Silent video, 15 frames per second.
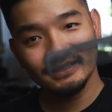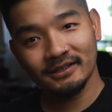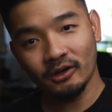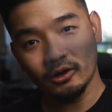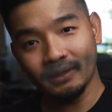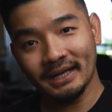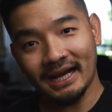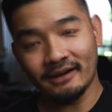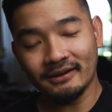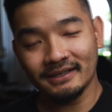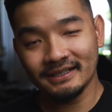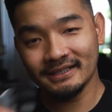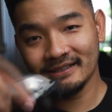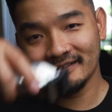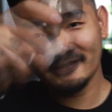comb it out.
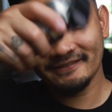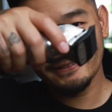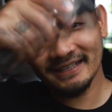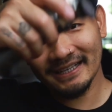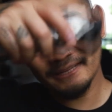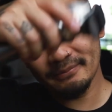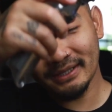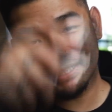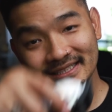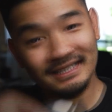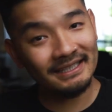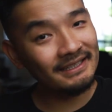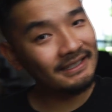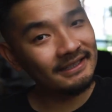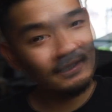Click it, buzz
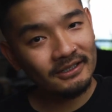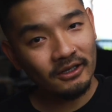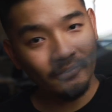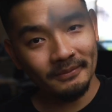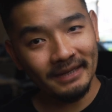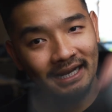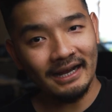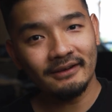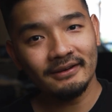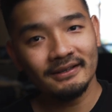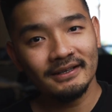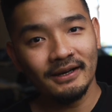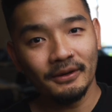it, comb it out.